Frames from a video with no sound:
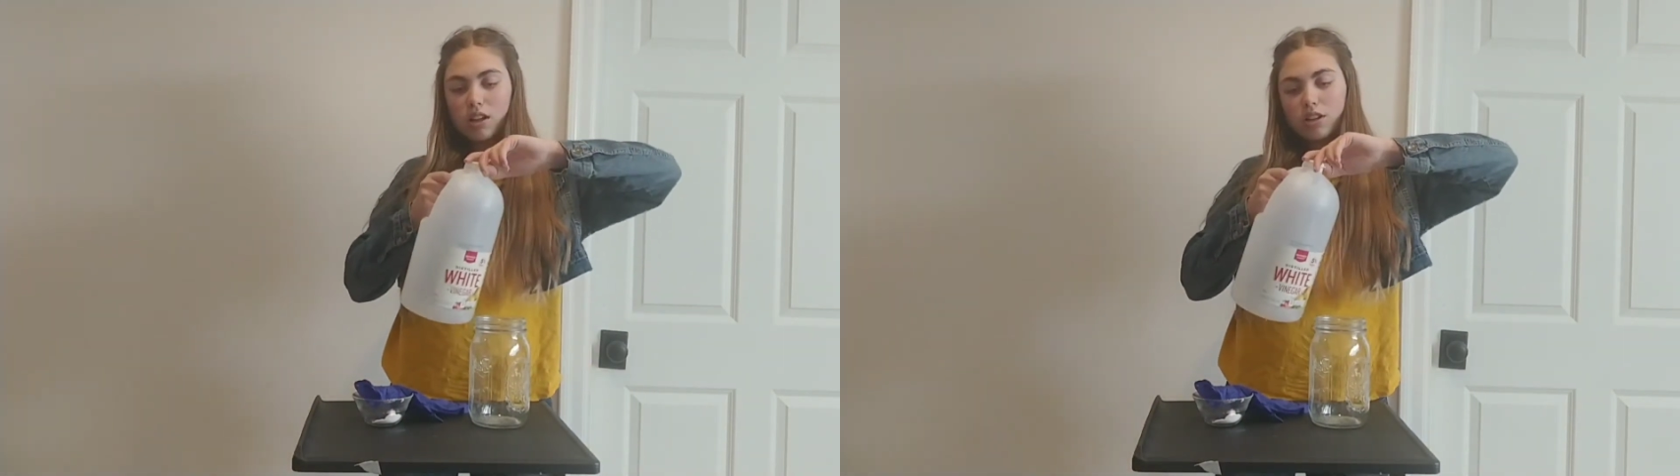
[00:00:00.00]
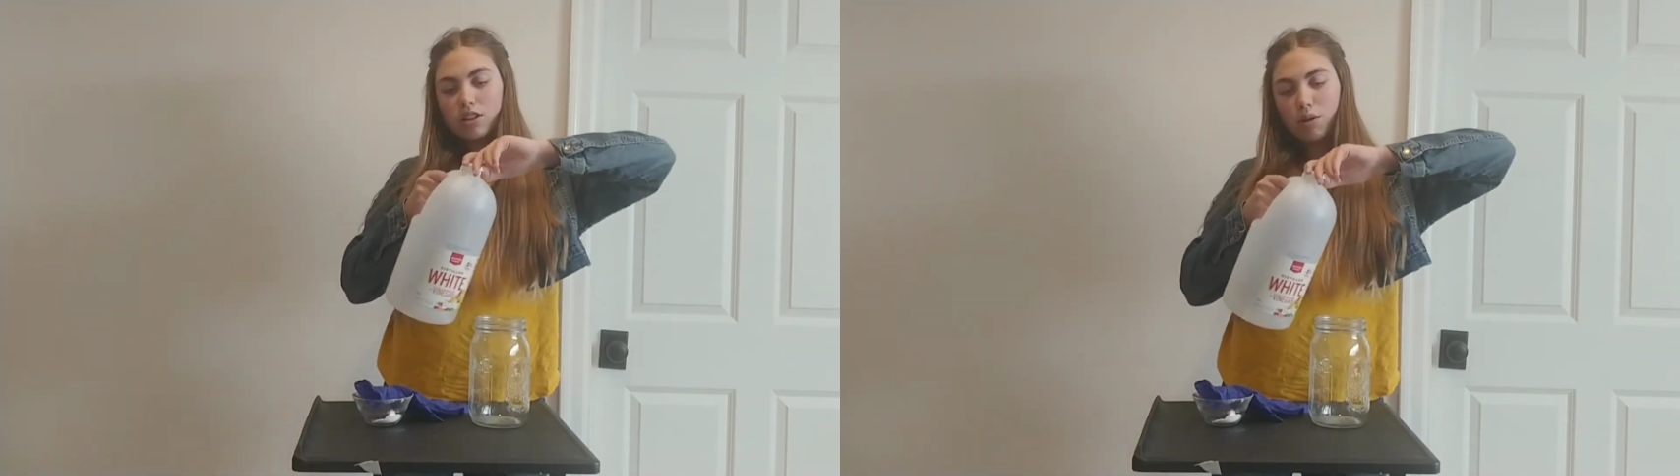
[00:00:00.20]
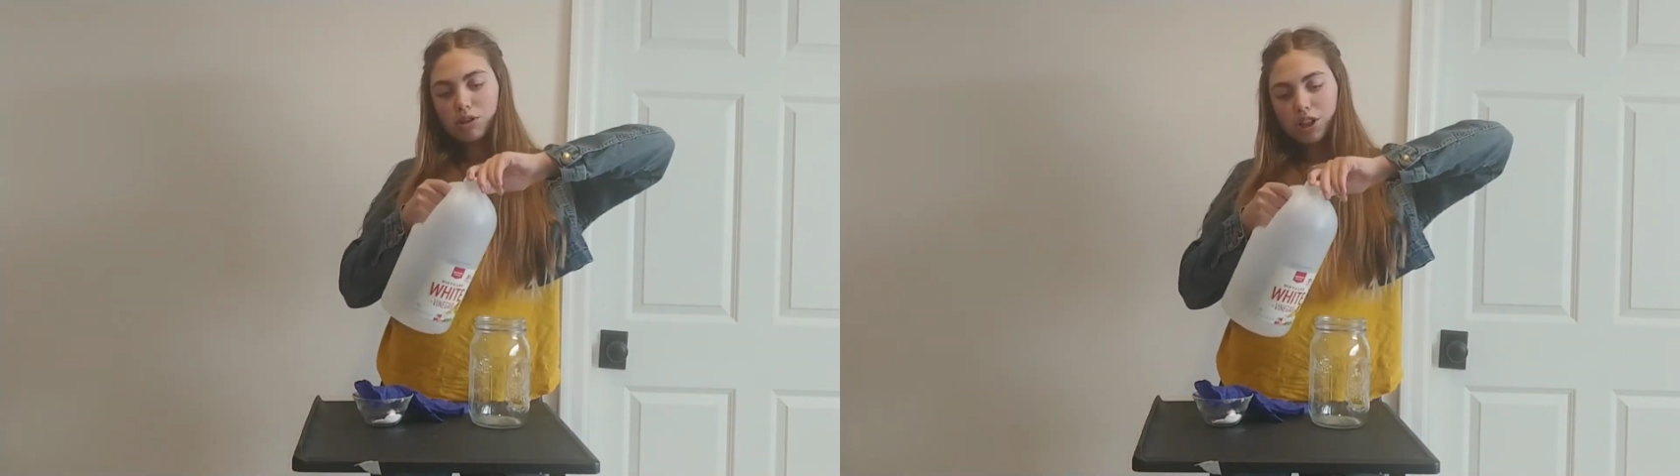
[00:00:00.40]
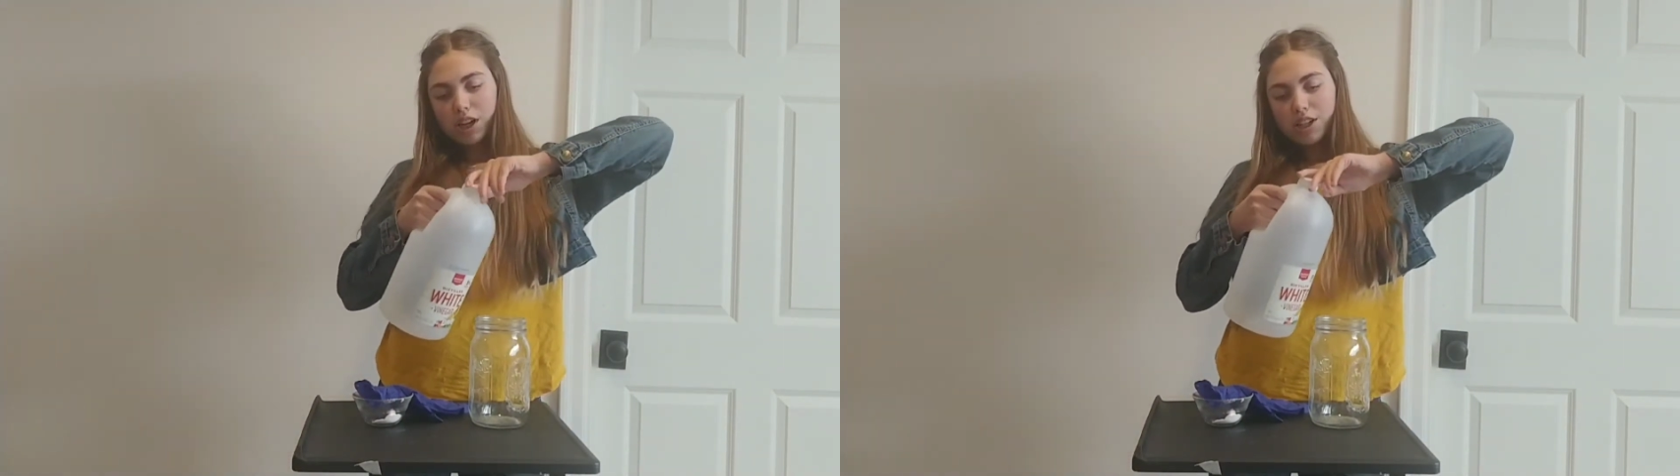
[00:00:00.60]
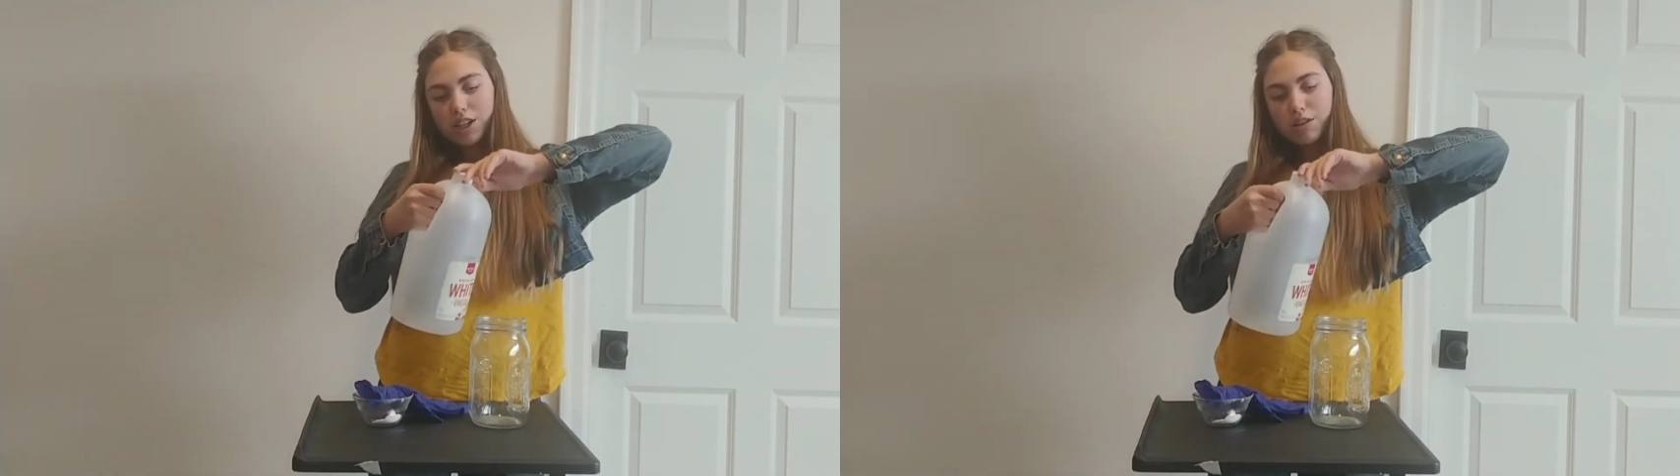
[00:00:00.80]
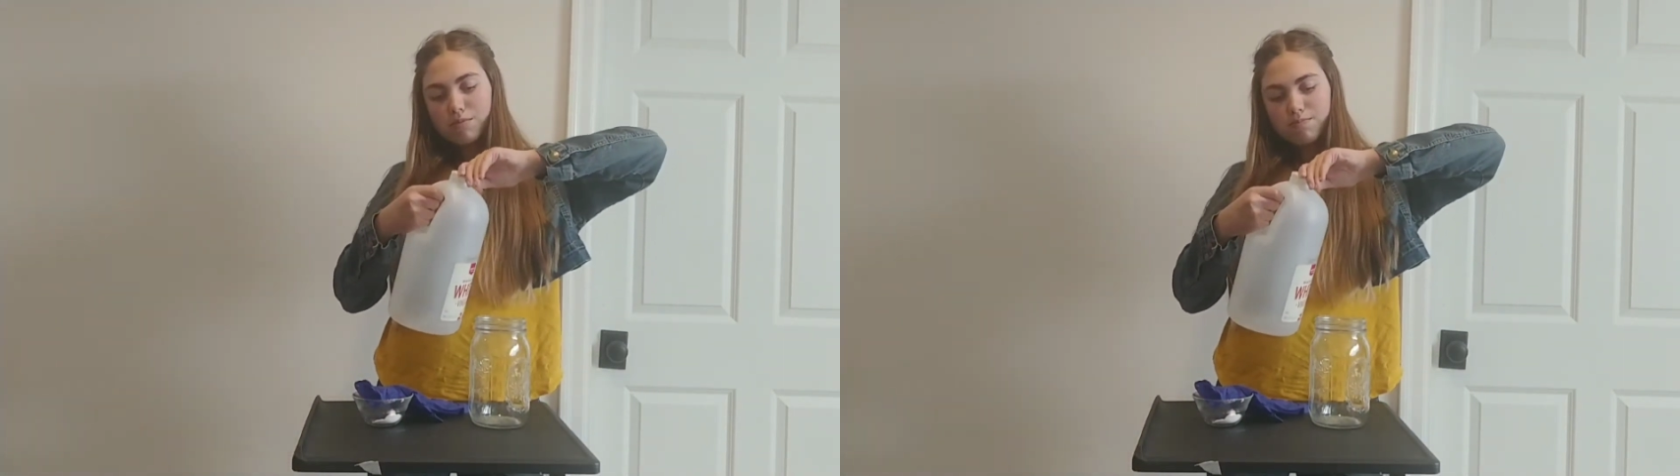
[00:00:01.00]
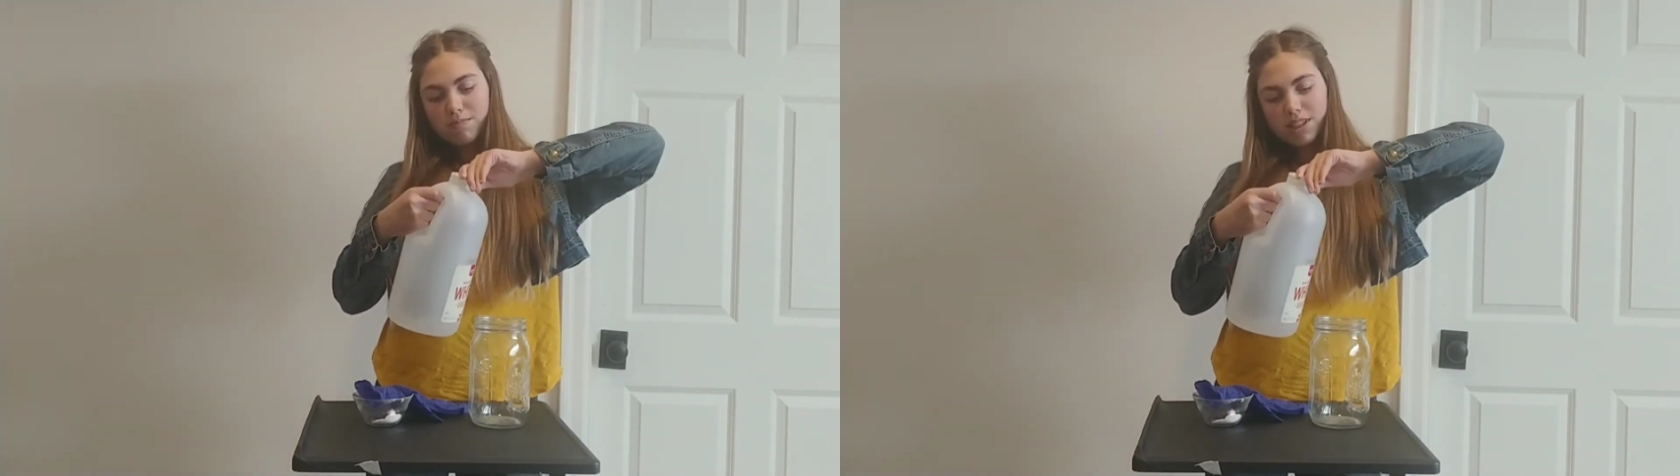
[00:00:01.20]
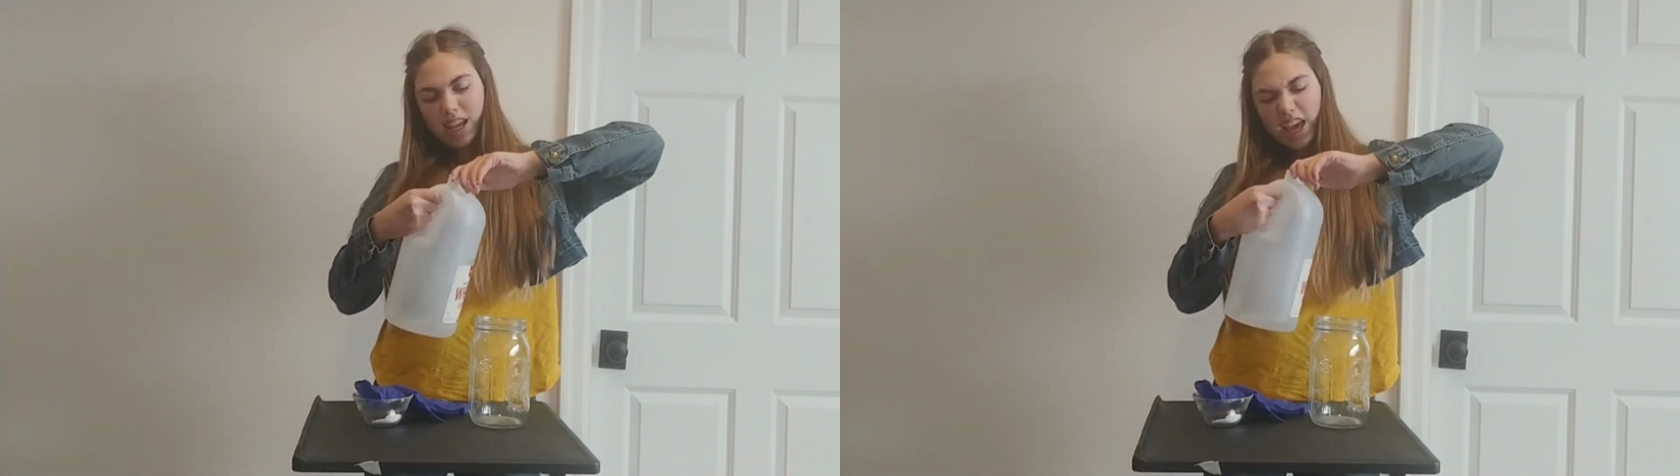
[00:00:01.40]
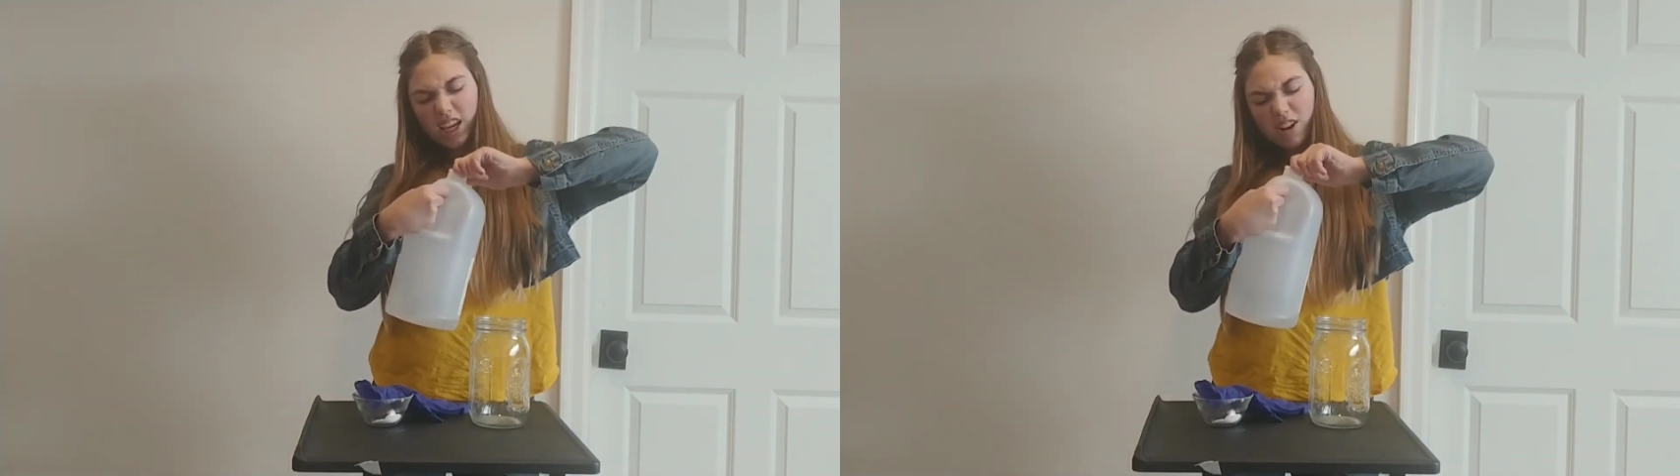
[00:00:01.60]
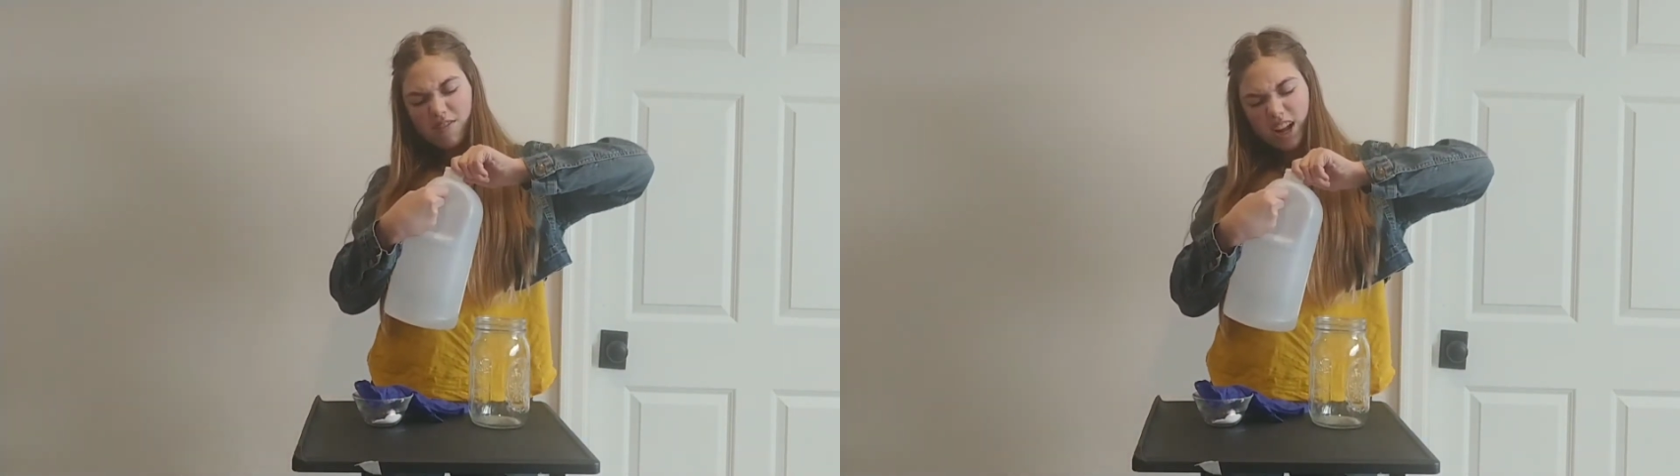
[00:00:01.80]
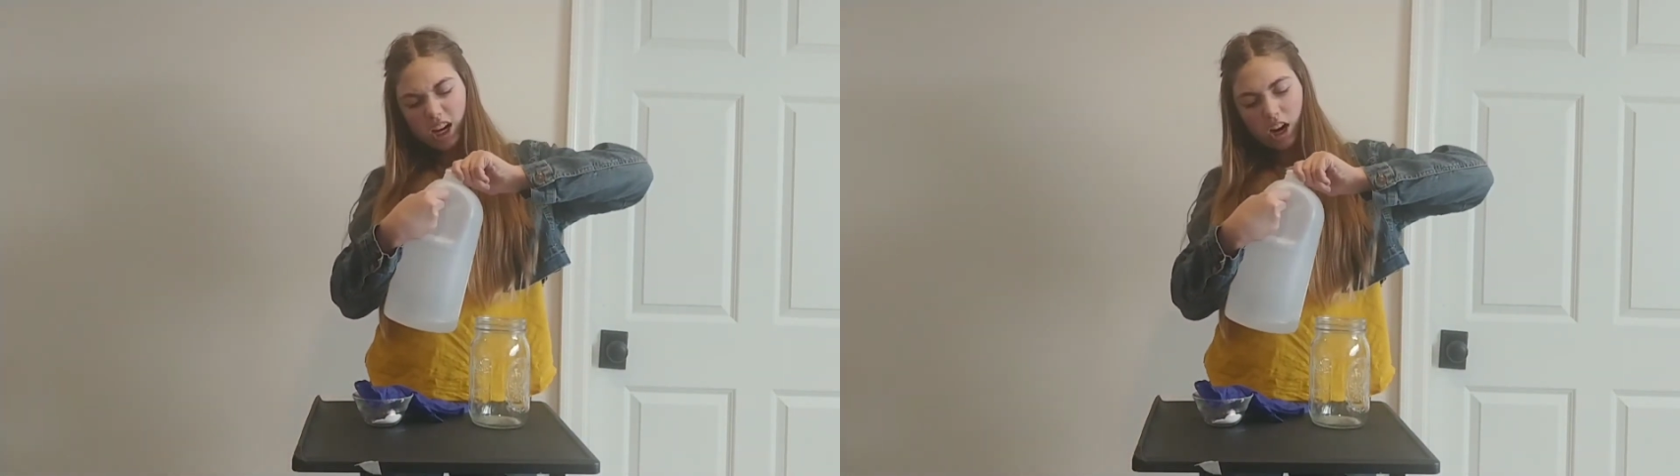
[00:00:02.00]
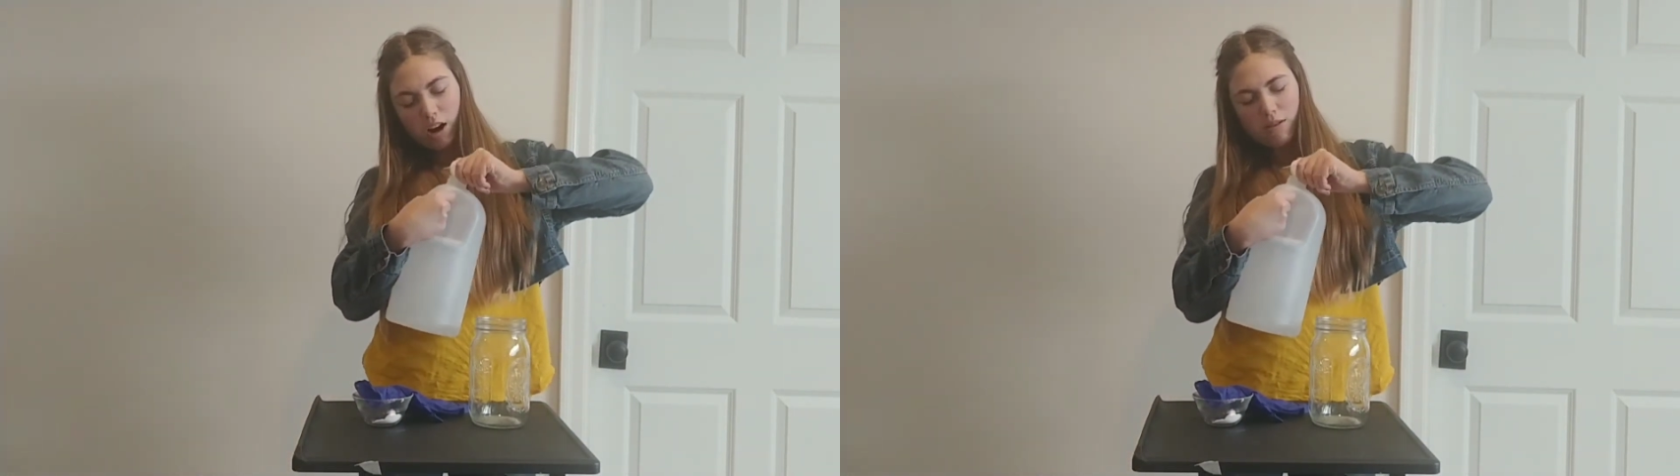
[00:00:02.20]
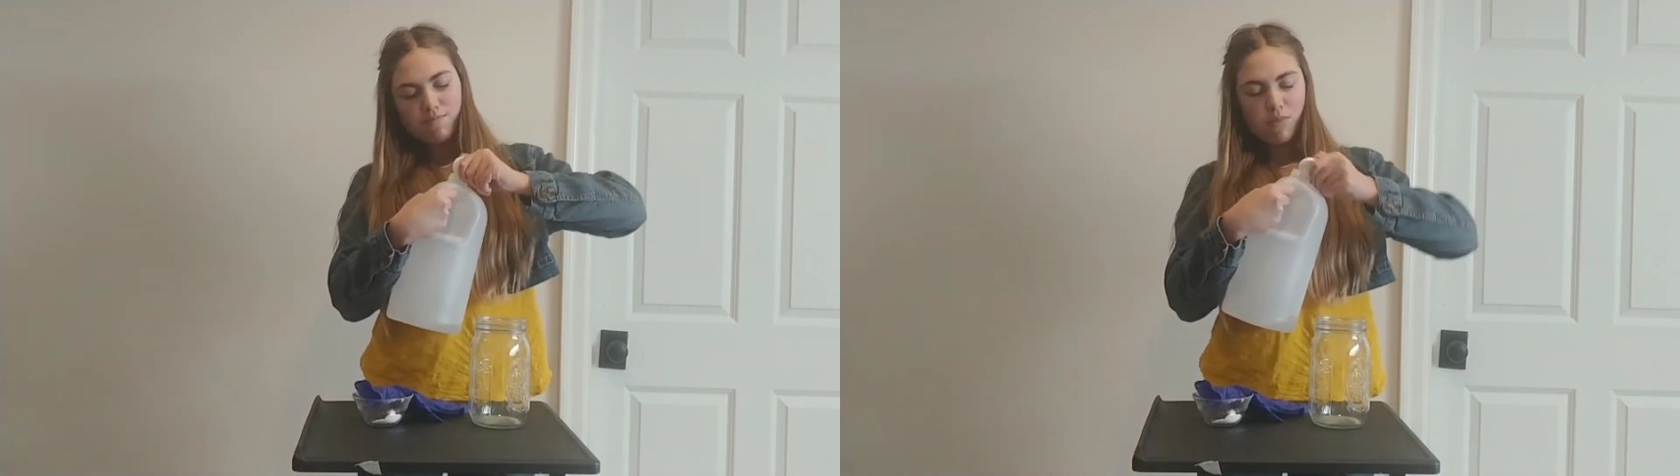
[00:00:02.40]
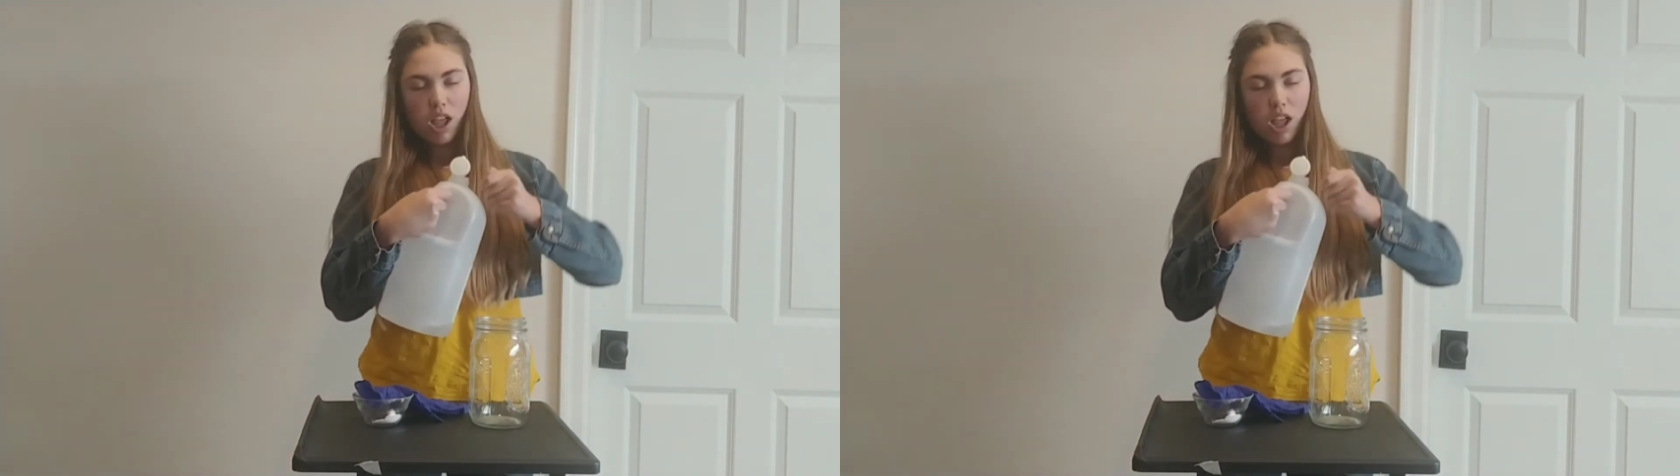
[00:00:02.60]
So what you're going to do, take your vinegar,